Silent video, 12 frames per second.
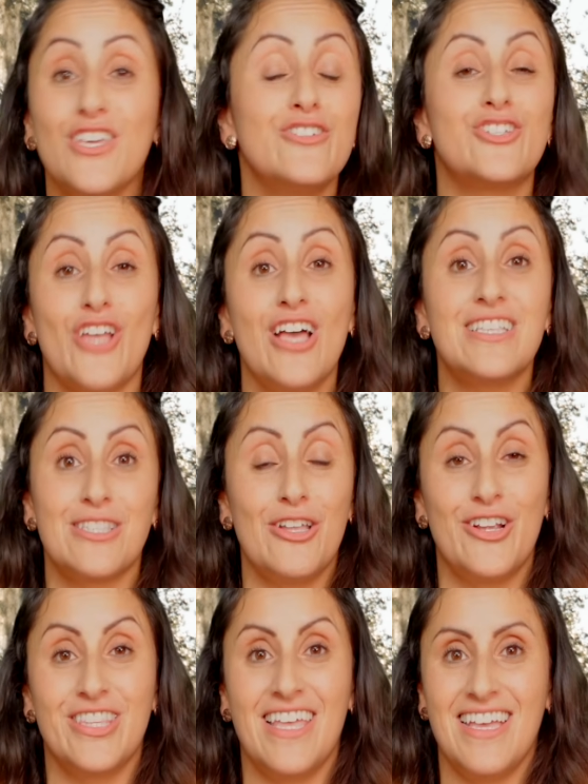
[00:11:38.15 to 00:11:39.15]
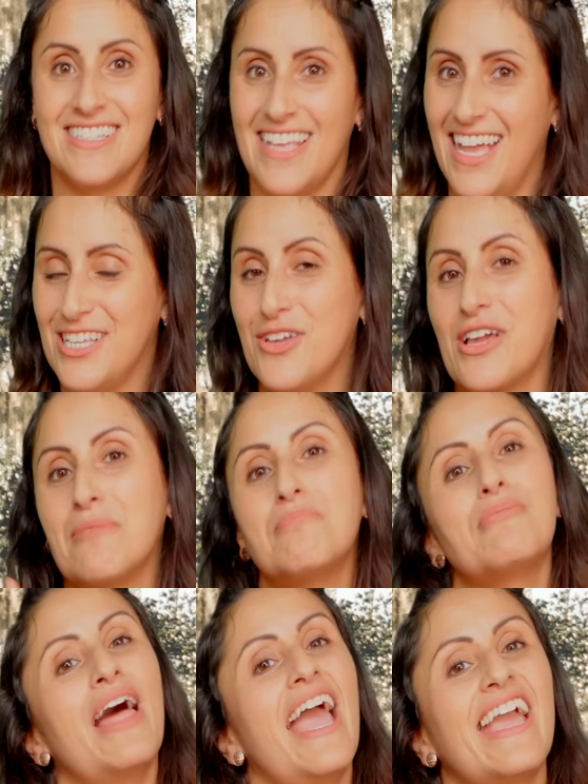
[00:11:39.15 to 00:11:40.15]
You just learned this, and you can
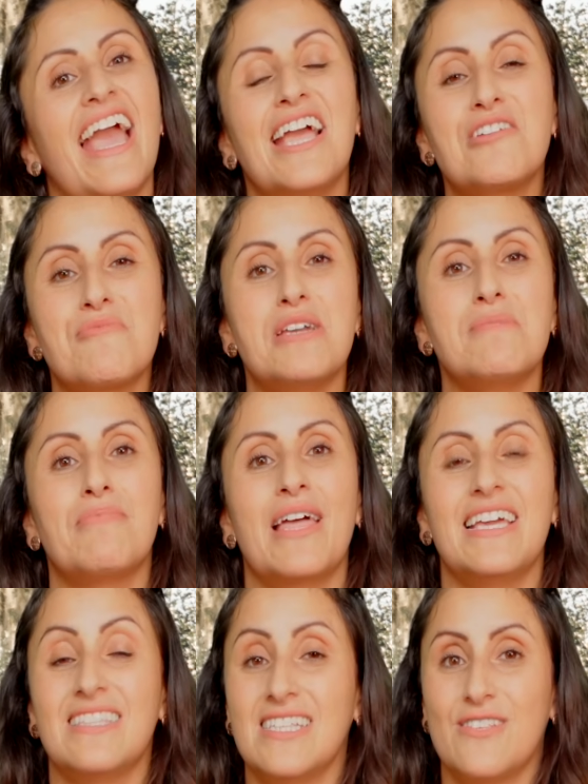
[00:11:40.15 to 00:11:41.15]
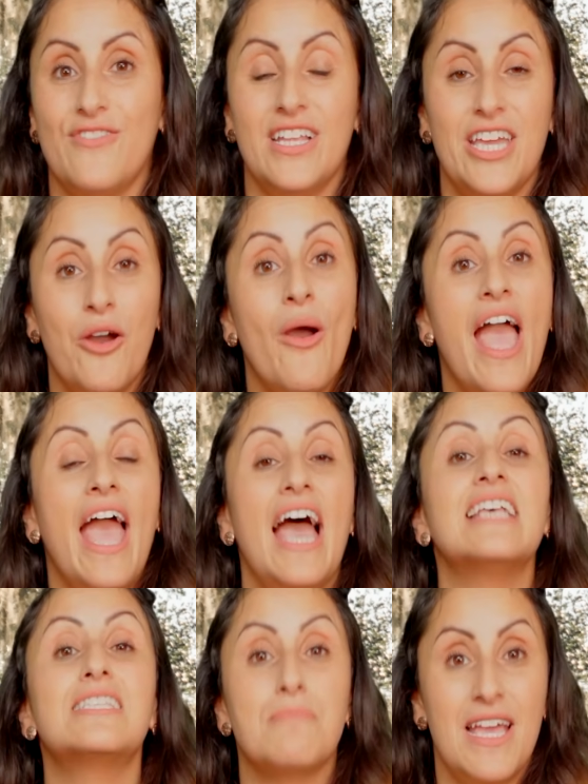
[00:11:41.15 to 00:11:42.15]
play and replay this video
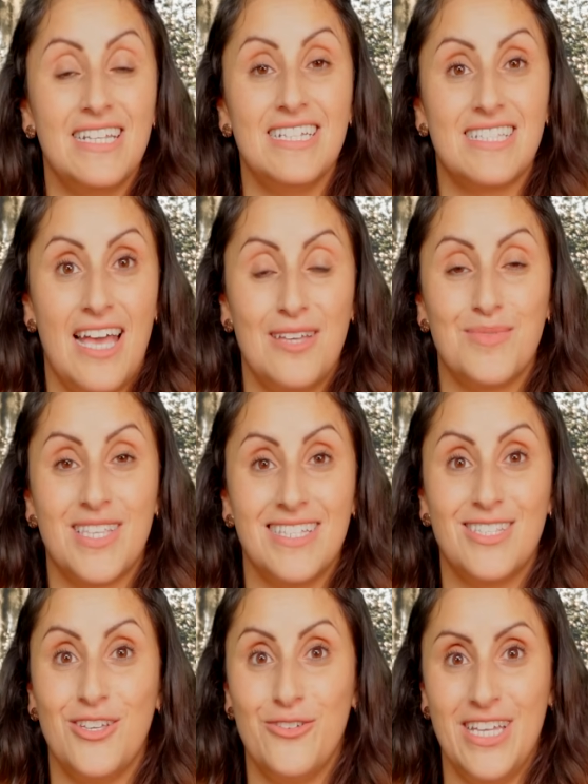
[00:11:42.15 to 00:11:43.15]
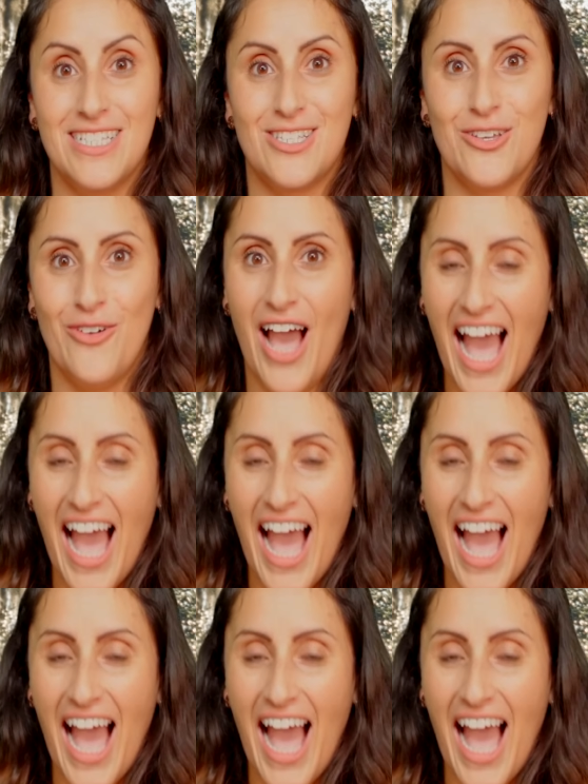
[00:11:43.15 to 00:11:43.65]
as many times as you need to.